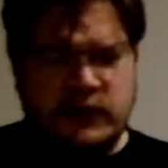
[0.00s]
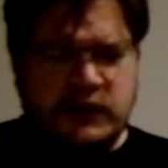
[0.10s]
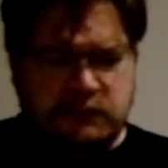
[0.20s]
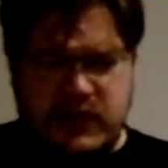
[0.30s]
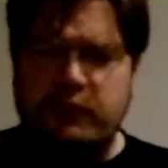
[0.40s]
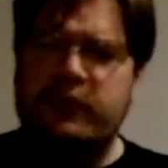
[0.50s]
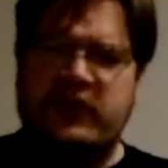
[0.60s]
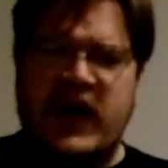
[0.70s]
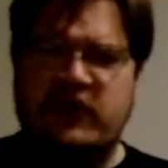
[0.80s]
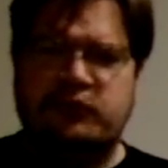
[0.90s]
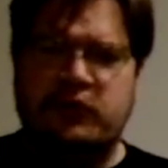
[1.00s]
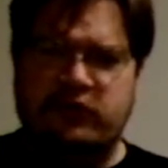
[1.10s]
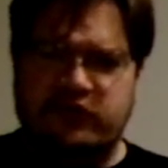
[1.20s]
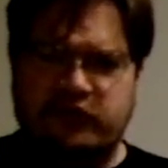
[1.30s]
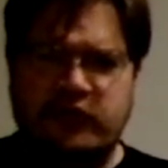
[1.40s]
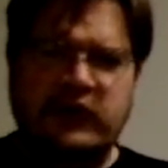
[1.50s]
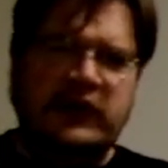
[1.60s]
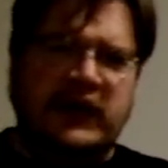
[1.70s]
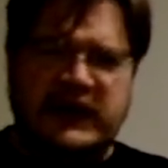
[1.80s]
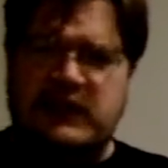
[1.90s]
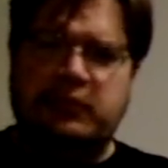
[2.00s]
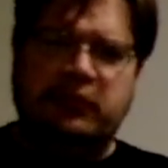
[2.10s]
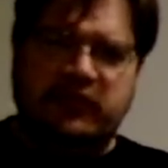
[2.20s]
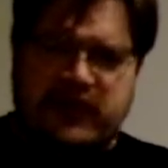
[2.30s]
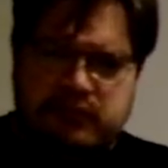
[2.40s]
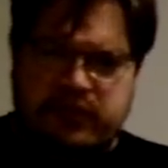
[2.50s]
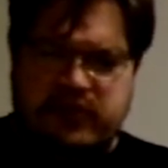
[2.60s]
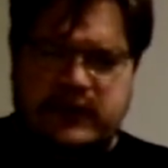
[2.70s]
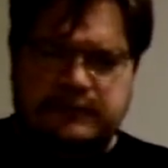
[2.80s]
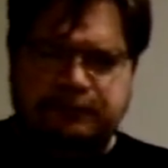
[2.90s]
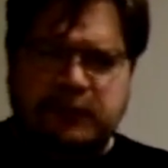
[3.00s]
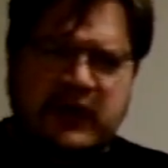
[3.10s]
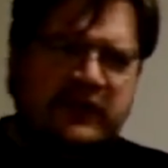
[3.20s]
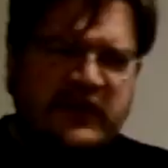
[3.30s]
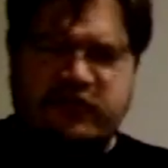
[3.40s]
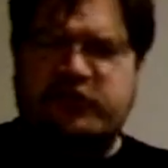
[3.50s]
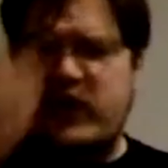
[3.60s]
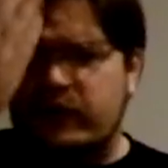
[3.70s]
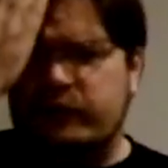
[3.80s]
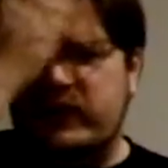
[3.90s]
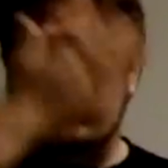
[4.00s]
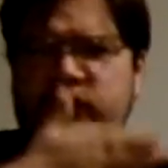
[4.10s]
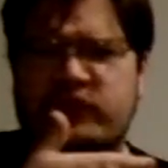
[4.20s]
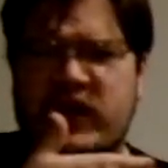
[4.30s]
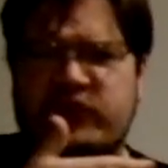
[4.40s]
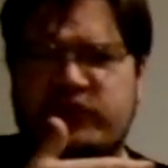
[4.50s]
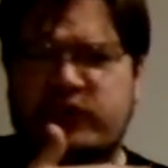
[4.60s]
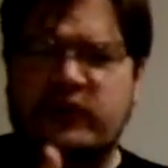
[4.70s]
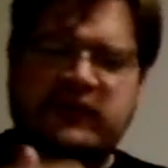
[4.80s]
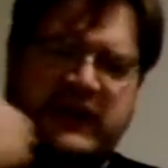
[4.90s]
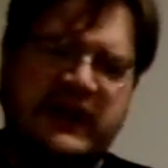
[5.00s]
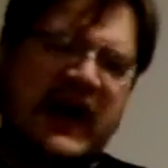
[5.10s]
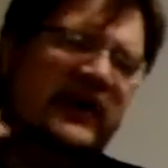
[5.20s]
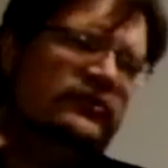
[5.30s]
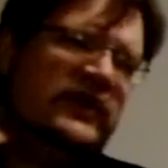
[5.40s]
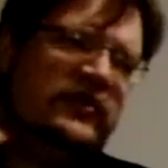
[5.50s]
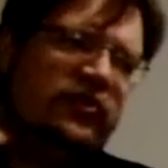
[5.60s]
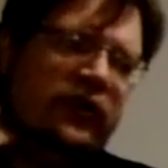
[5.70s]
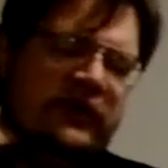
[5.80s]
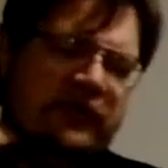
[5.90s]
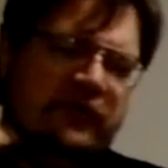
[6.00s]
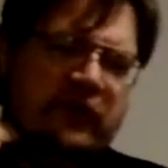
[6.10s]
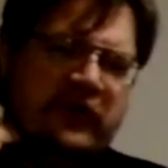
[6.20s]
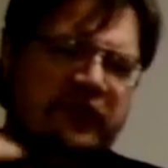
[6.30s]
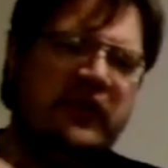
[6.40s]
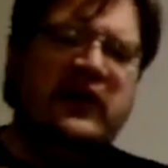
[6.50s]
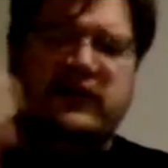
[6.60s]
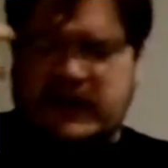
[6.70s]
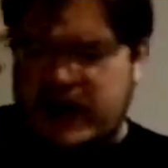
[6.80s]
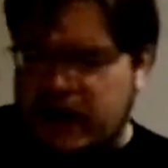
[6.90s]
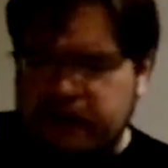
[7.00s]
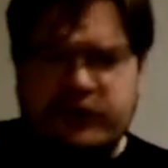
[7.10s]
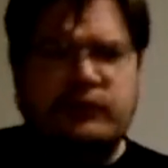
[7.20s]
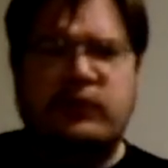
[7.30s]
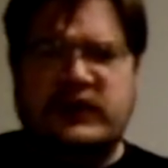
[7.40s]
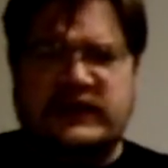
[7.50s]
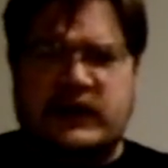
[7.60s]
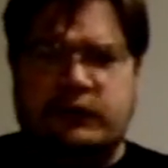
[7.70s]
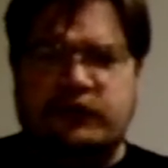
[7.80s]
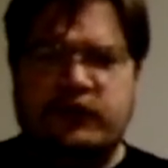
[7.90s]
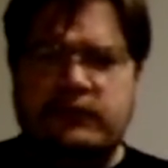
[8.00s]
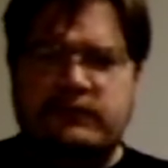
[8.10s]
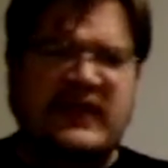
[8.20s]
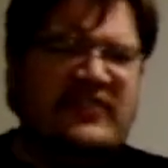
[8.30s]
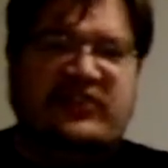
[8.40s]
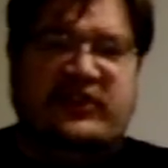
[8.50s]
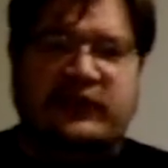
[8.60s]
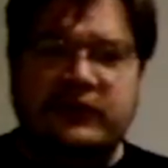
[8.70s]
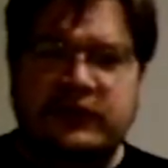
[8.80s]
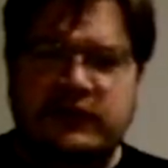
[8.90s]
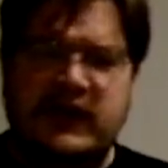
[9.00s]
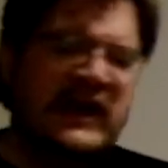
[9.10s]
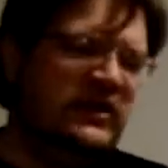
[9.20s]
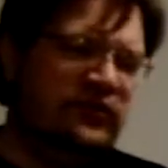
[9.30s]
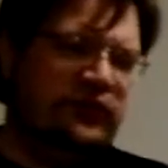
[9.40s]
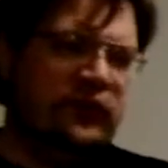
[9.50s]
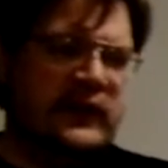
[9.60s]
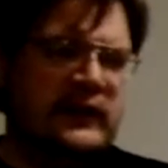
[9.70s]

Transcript: People with Asperger's are capable of empathy. They just can't read your face. They can't read the tone of your voice. They can't read your body language. That's it. End of story.